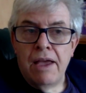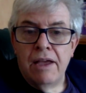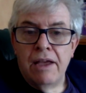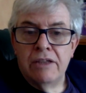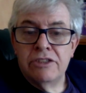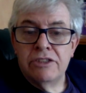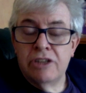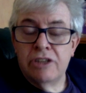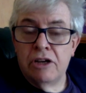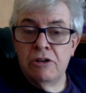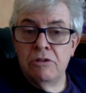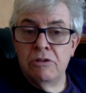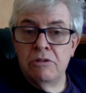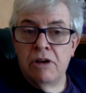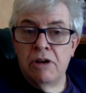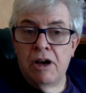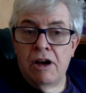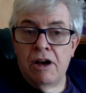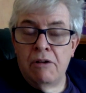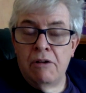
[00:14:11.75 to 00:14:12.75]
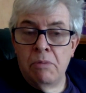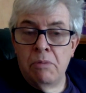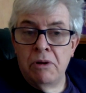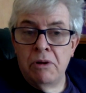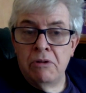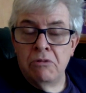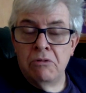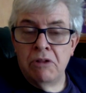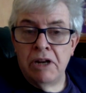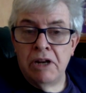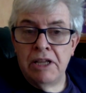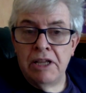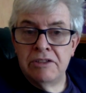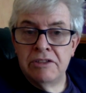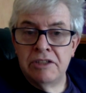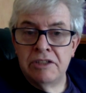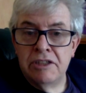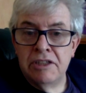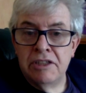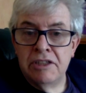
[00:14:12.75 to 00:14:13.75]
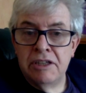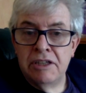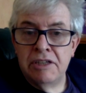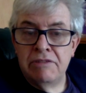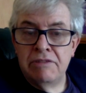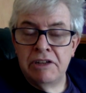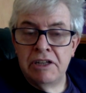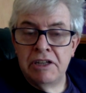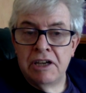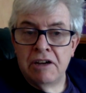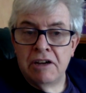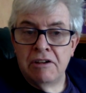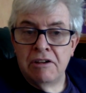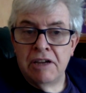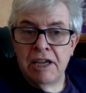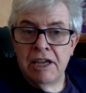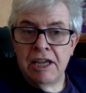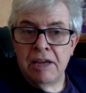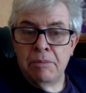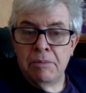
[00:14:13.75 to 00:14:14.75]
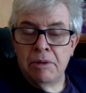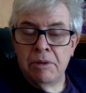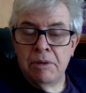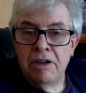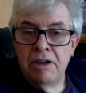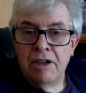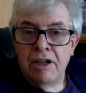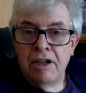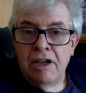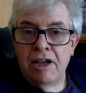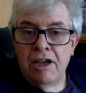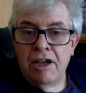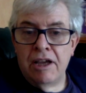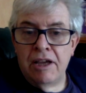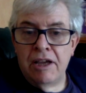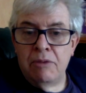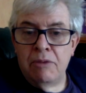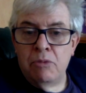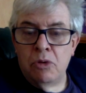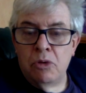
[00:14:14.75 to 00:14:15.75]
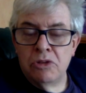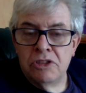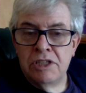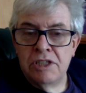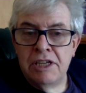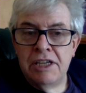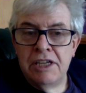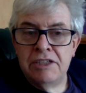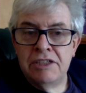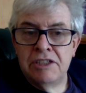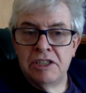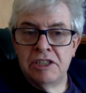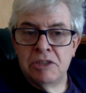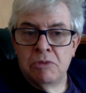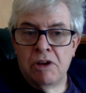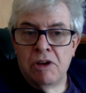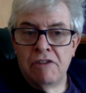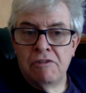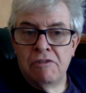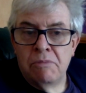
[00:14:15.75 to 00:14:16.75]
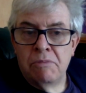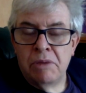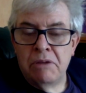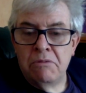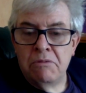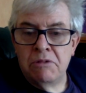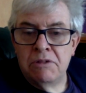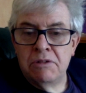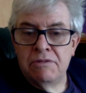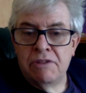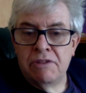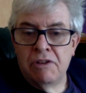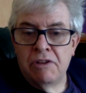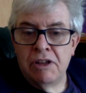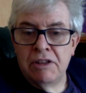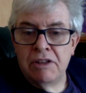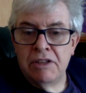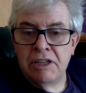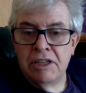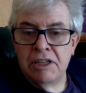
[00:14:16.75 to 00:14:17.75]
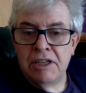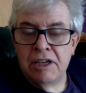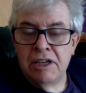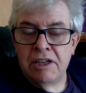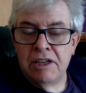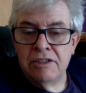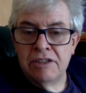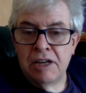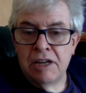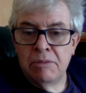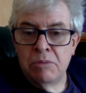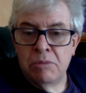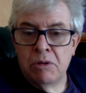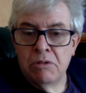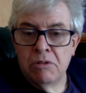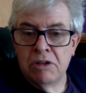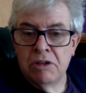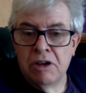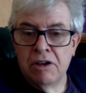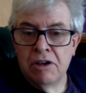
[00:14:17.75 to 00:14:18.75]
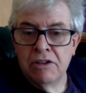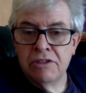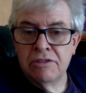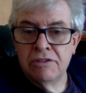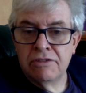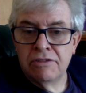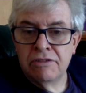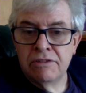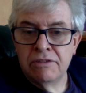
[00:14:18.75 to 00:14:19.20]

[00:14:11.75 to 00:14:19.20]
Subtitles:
So I will put all the links in the video here, but what's the easiest way for people to find the Zen podcast?